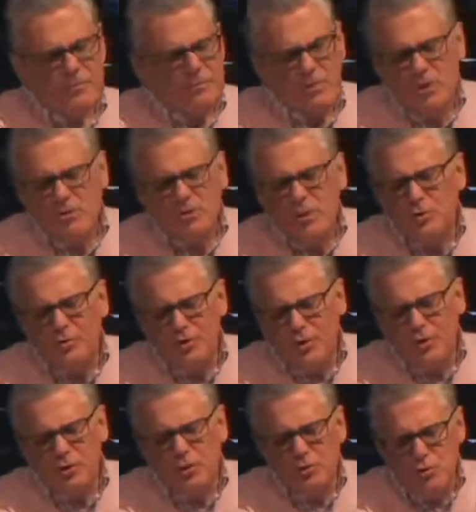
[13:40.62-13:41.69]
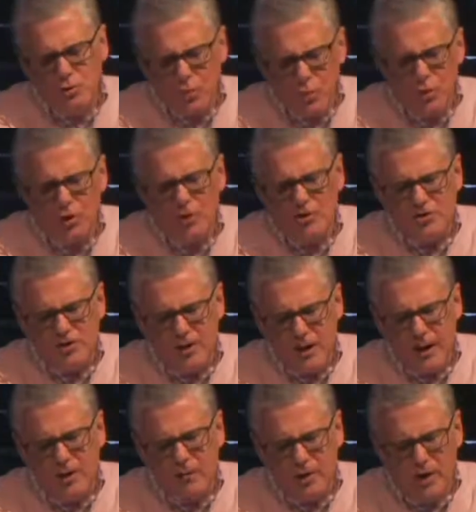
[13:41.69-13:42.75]
please don't think those words that
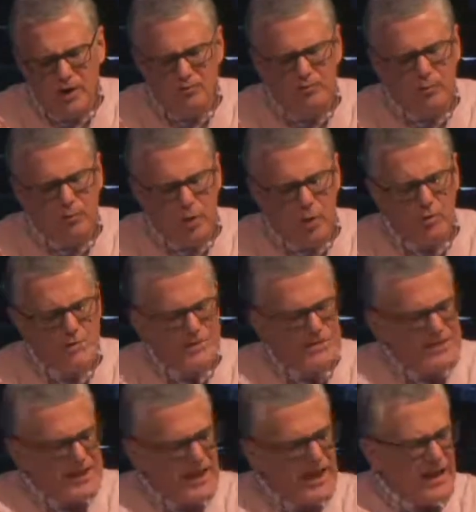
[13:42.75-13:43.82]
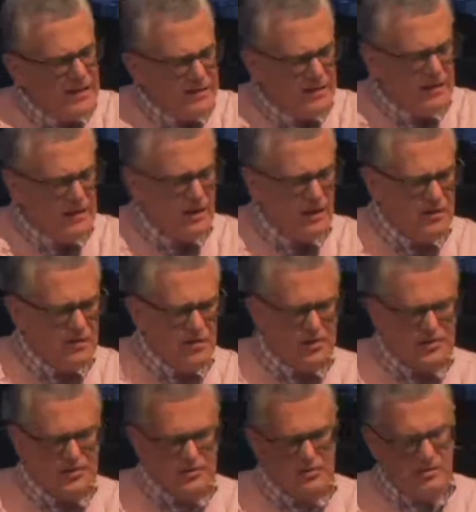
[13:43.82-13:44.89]
I read from Romans 10 are
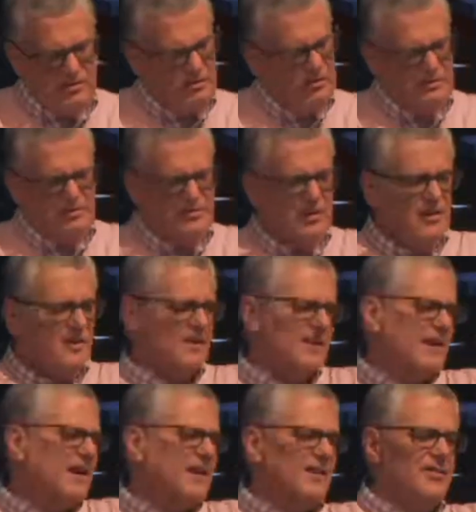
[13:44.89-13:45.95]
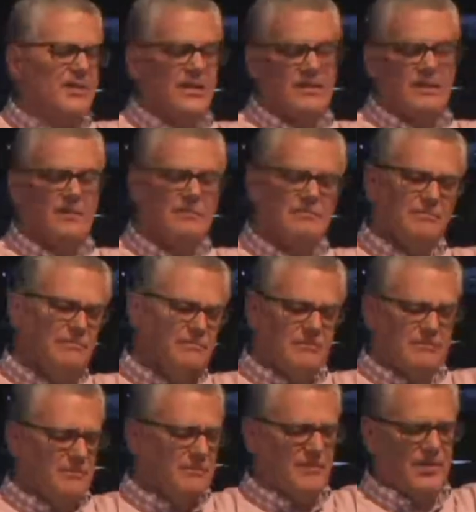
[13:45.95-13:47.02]
just, you know, the kind of thing that
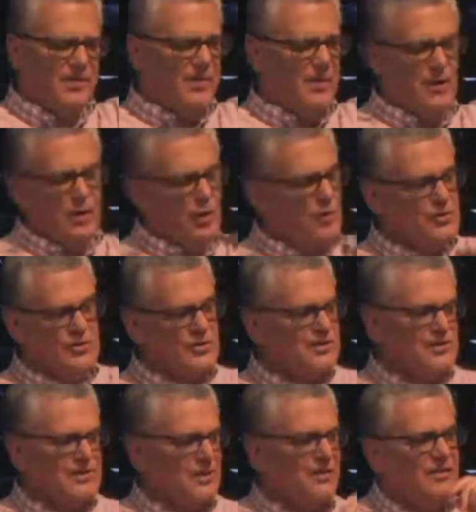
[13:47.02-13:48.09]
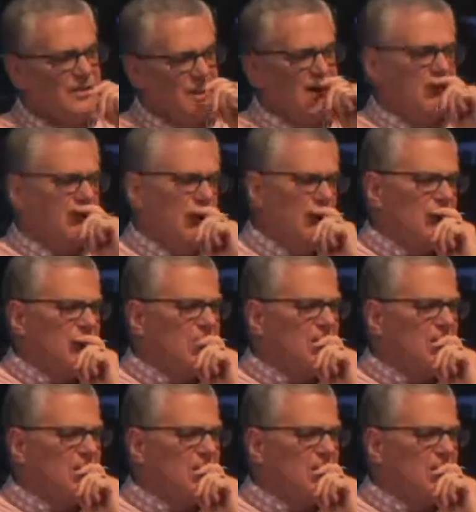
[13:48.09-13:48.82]
theologians sit and think about.